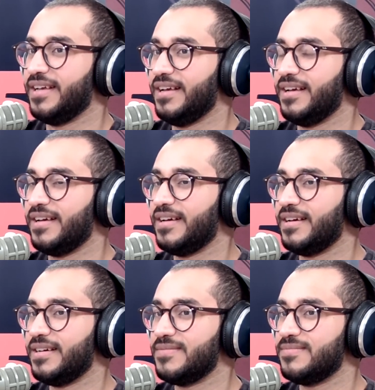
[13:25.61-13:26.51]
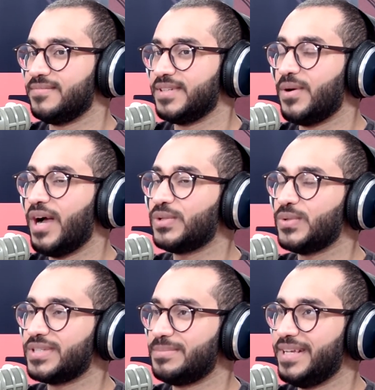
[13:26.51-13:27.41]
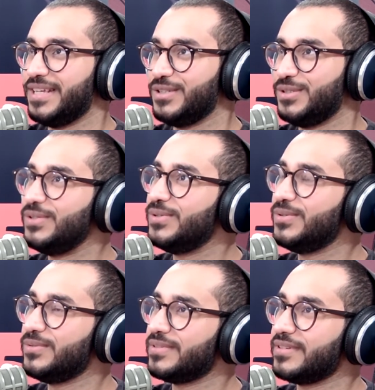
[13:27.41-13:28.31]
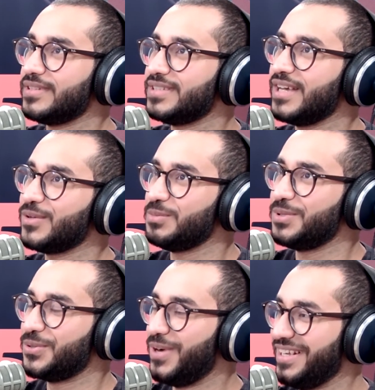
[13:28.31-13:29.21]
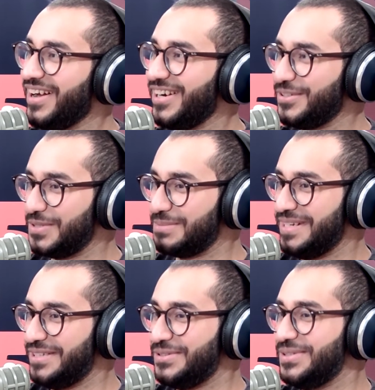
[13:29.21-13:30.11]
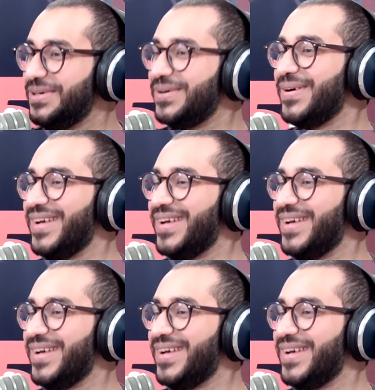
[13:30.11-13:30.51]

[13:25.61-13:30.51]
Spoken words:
Now, how to explain it to you? Sago would be quite hard to explain it to you.